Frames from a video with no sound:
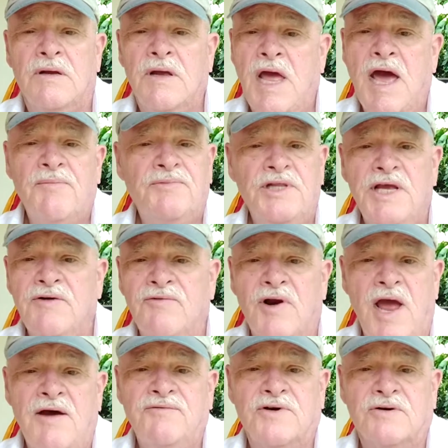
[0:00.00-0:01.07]
happily ever
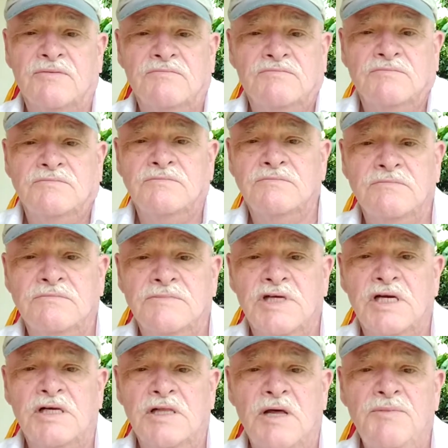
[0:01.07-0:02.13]
after
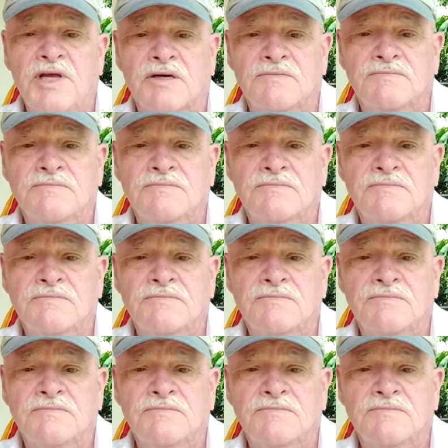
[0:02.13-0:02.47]
in Colombia.